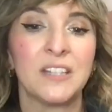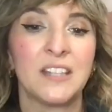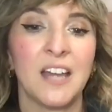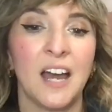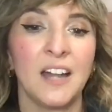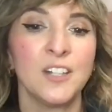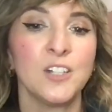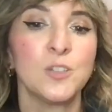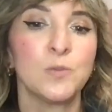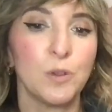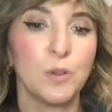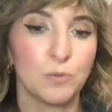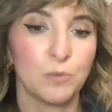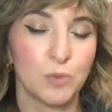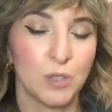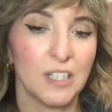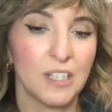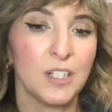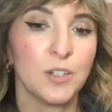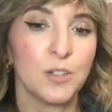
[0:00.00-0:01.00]
But that is what
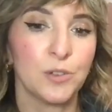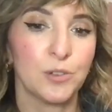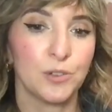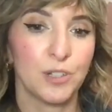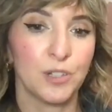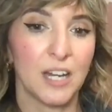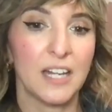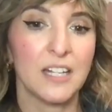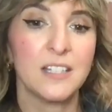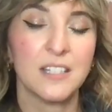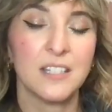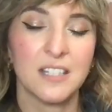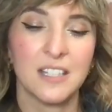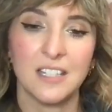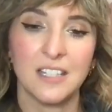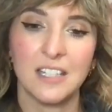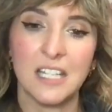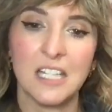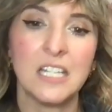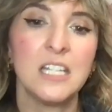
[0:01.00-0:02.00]
really creates
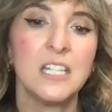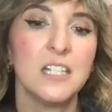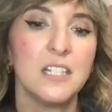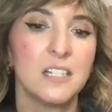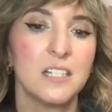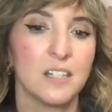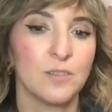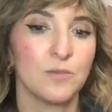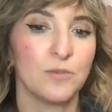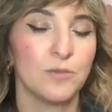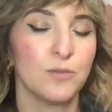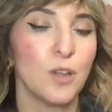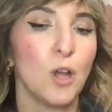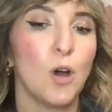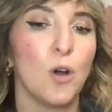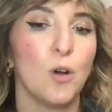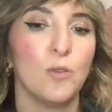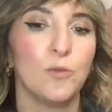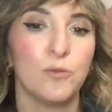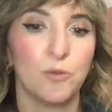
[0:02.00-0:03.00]
an ease and
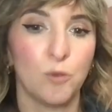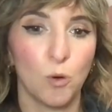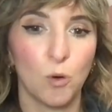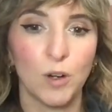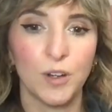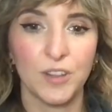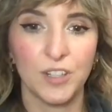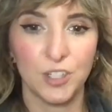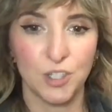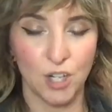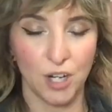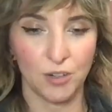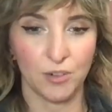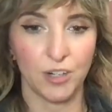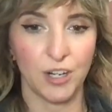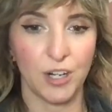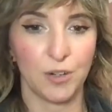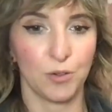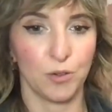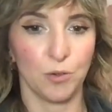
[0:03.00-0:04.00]
flow for the
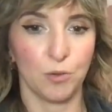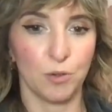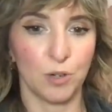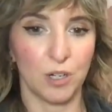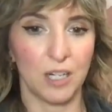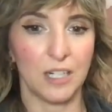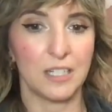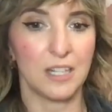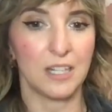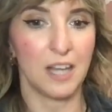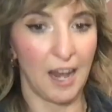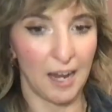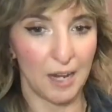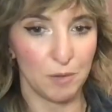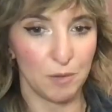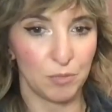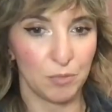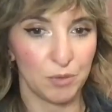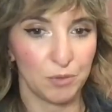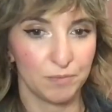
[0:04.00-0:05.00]
generator or a
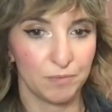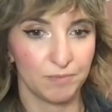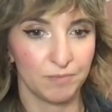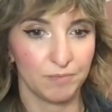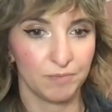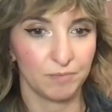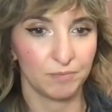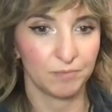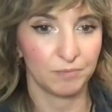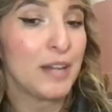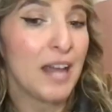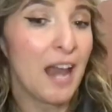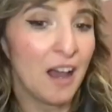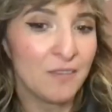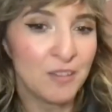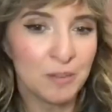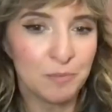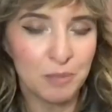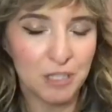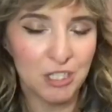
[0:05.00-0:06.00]
type. But we
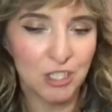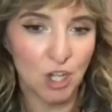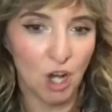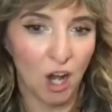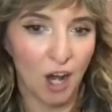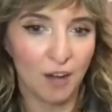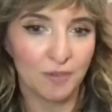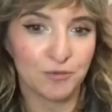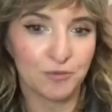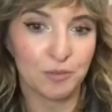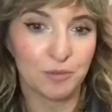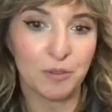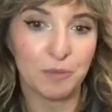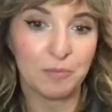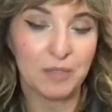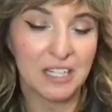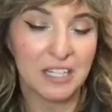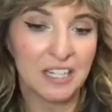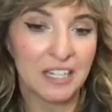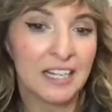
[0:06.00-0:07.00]
haven't been taught from
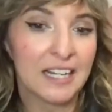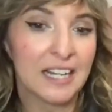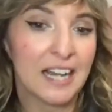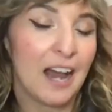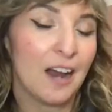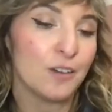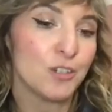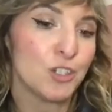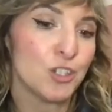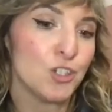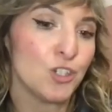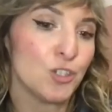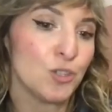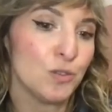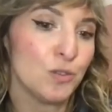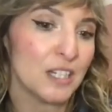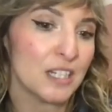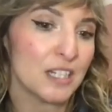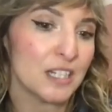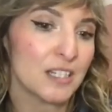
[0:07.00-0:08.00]
the beginning how to
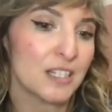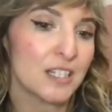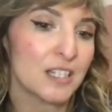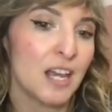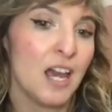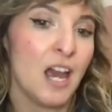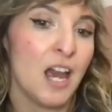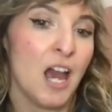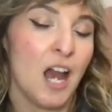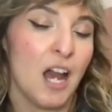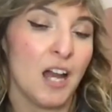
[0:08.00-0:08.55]
do this.